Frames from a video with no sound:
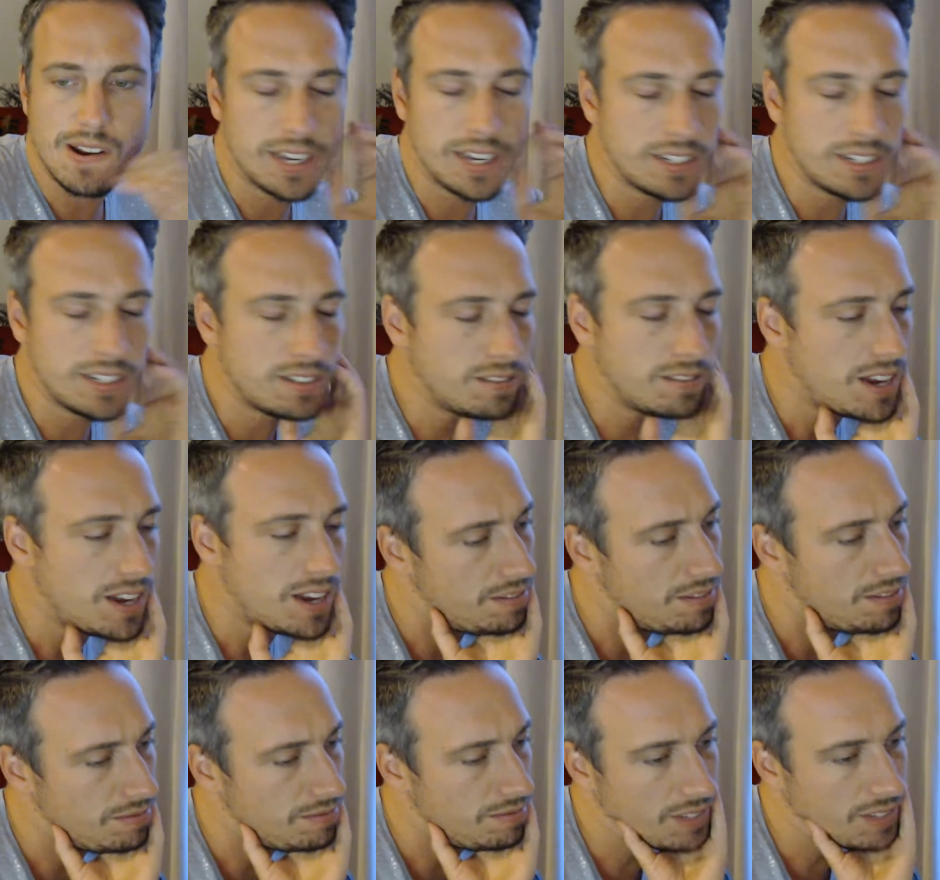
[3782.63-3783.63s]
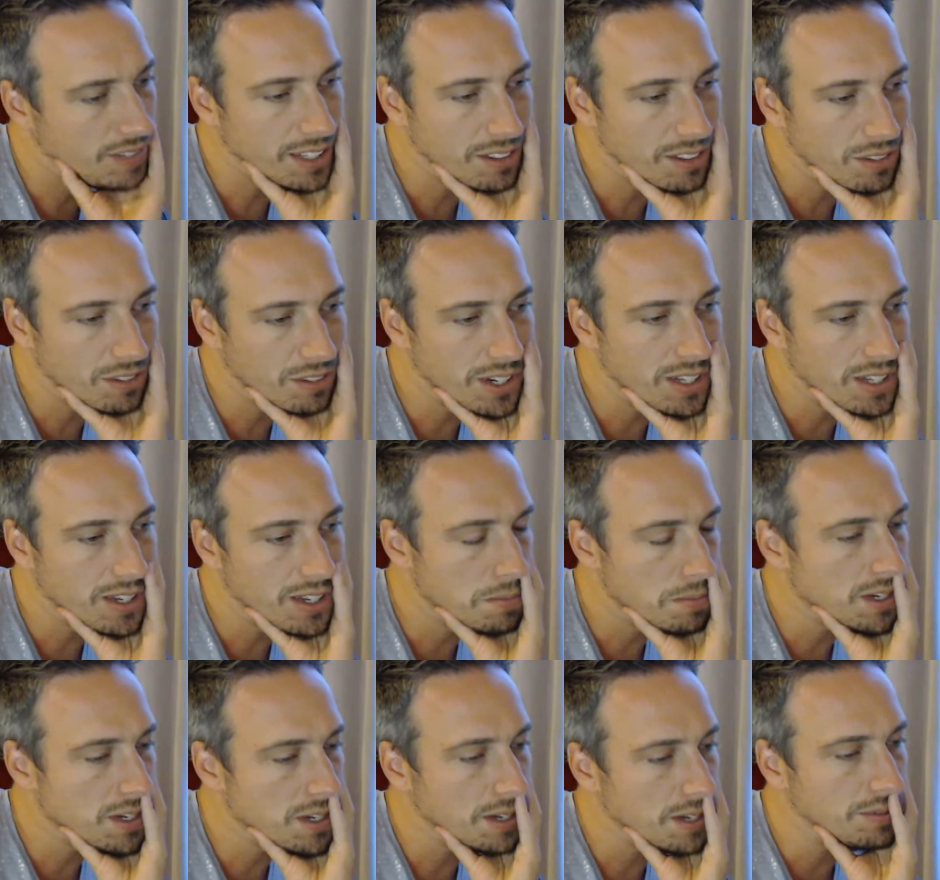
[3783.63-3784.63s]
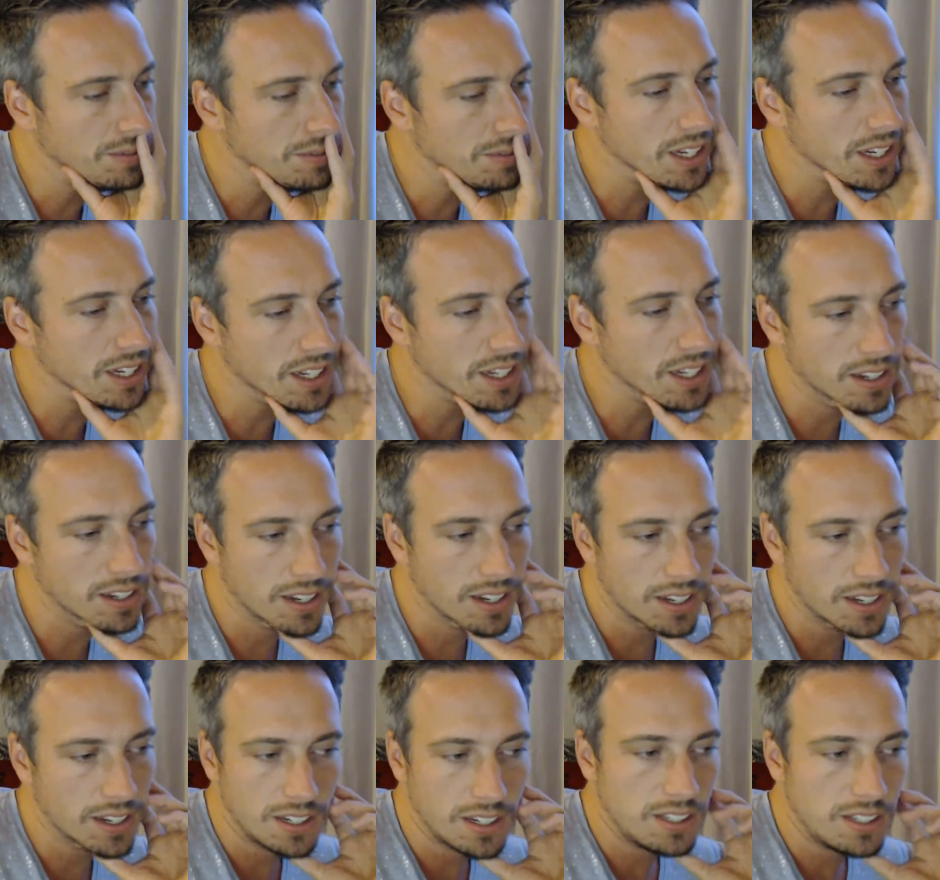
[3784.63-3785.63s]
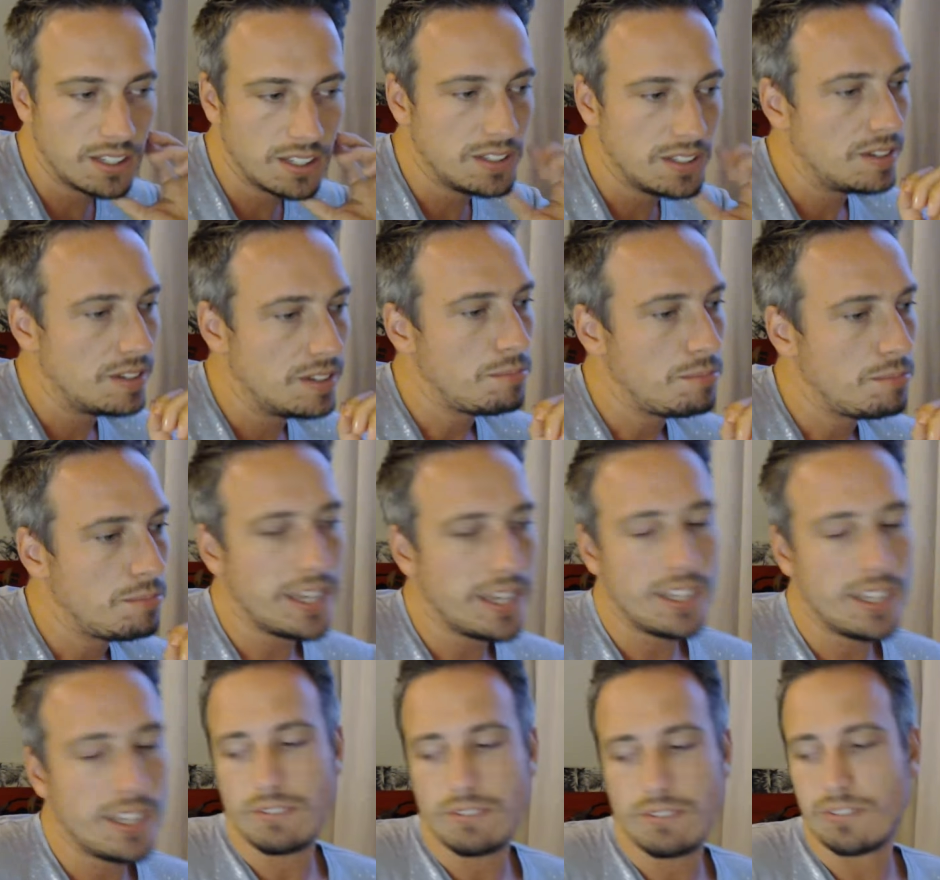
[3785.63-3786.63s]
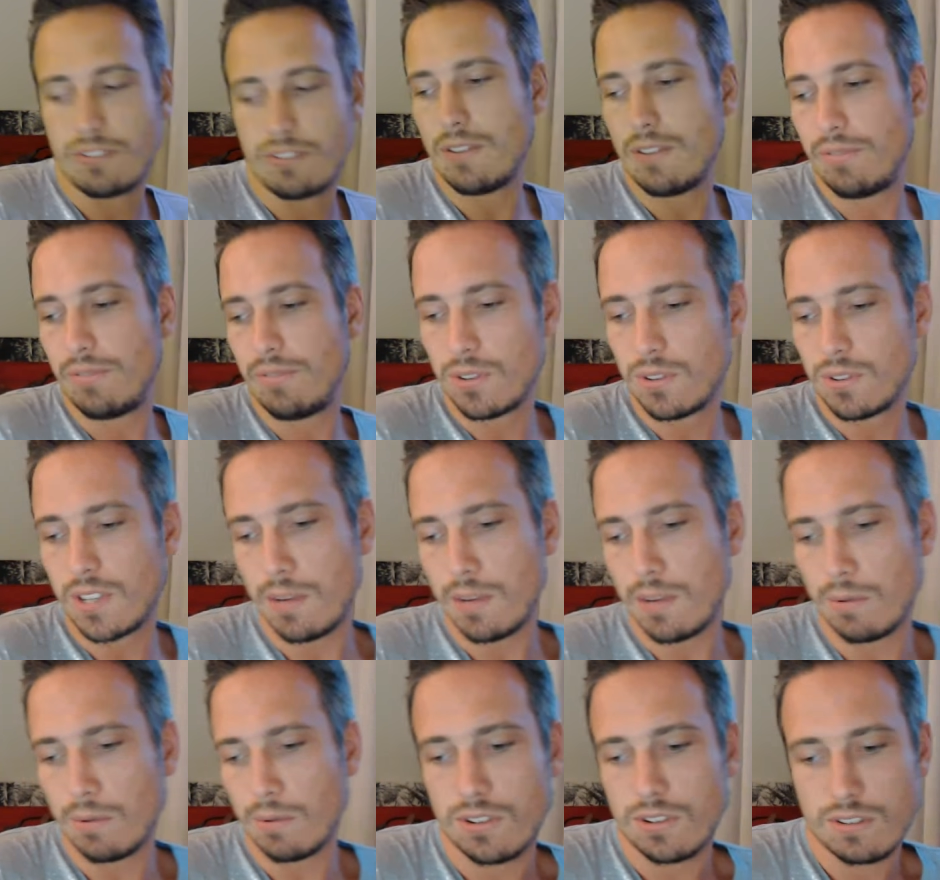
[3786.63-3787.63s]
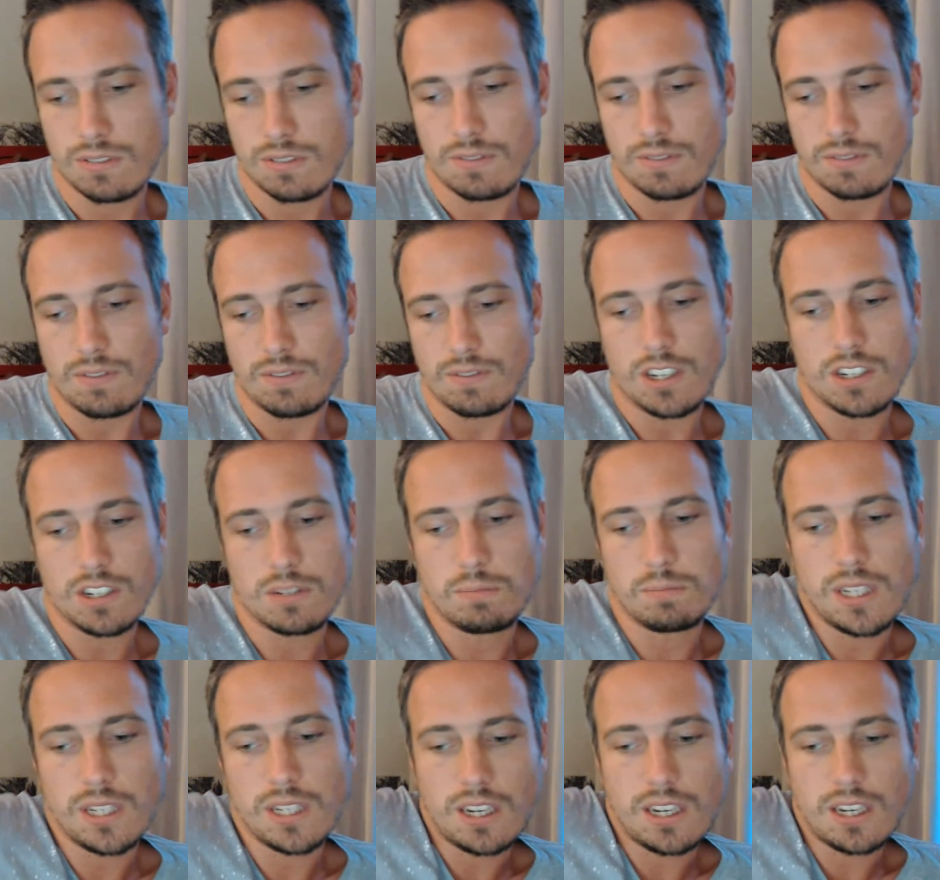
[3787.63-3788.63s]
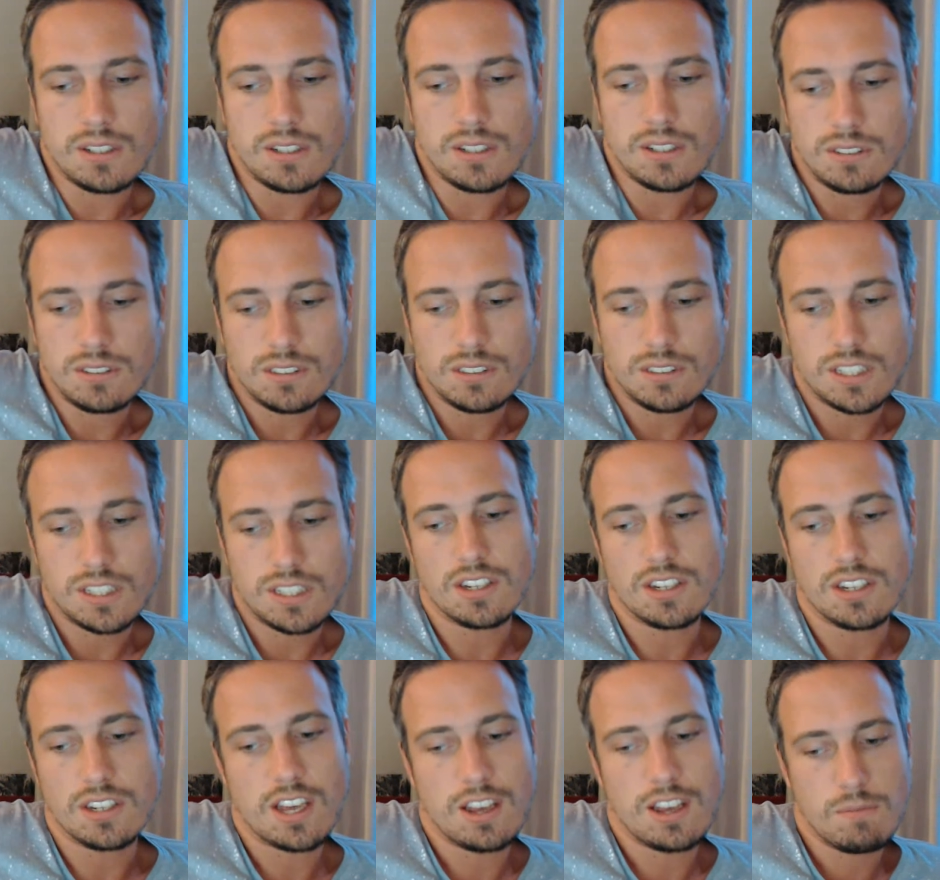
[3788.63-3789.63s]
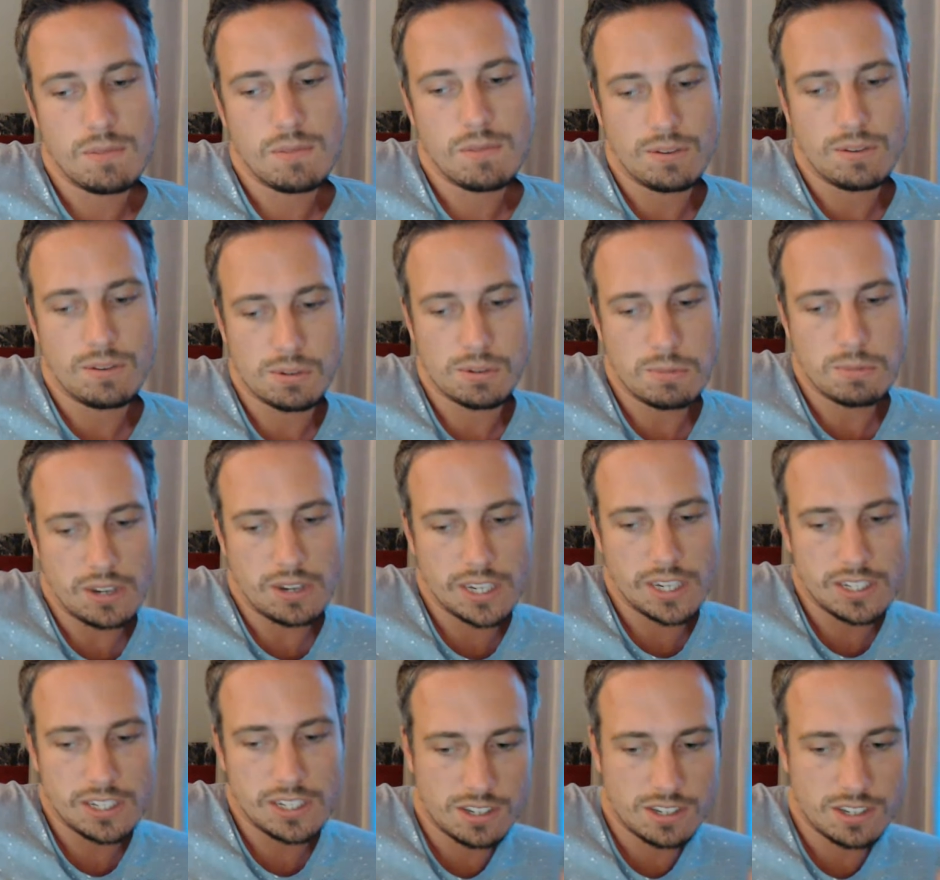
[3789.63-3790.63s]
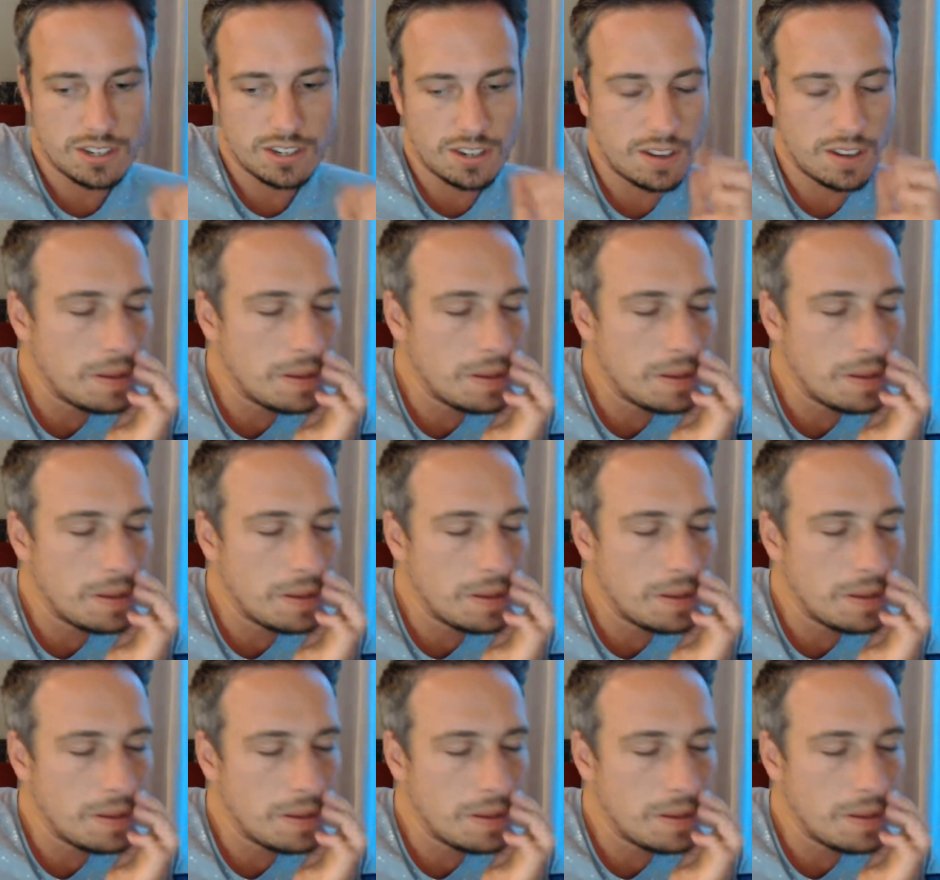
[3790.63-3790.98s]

I like 3 tips, like, fucking play very few tables, because PLO is a game of small edges.